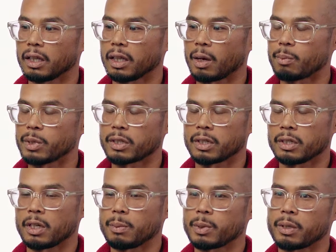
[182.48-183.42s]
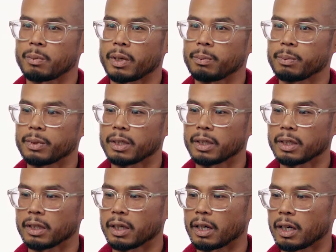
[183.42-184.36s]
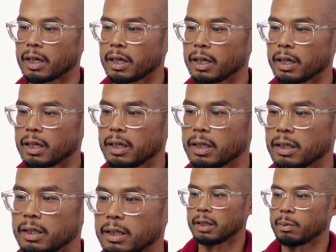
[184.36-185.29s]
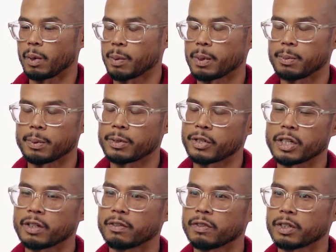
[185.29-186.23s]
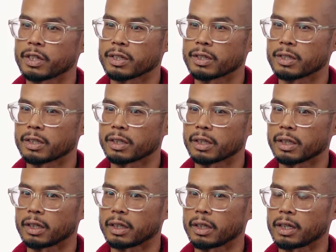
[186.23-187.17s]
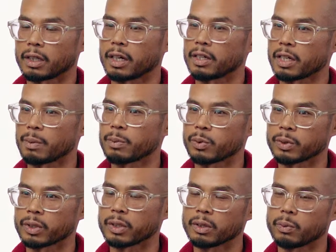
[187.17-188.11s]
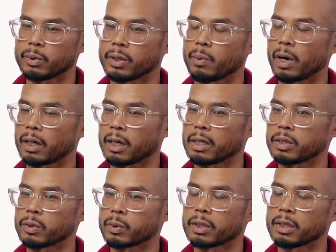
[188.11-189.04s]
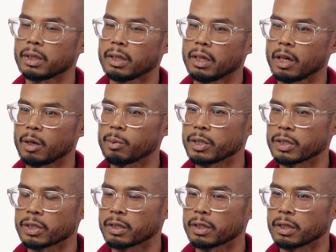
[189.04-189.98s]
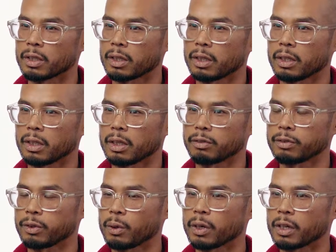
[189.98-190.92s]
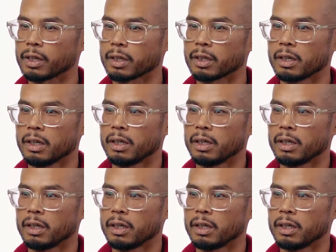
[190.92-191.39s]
that misconception might be perceived because a lot of times when you walk onto a busy floor,